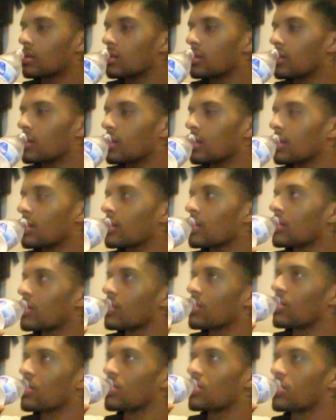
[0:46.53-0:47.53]

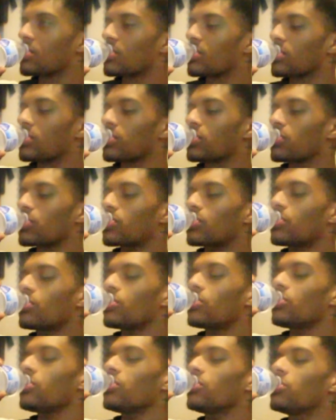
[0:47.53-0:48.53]

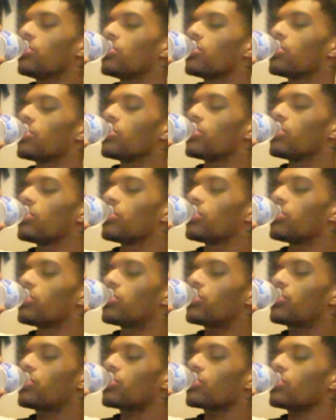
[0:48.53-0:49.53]

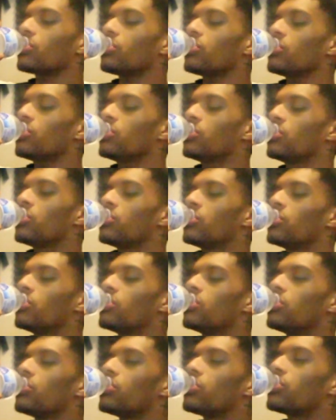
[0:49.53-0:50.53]

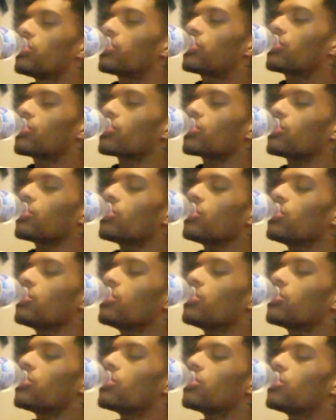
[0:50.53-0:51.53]

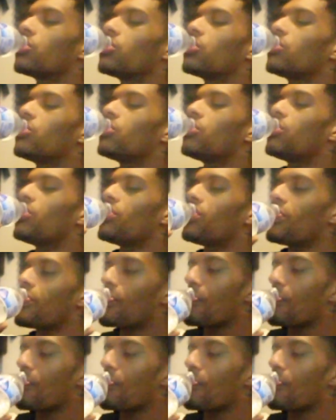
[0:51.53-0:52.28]
Nothing is said.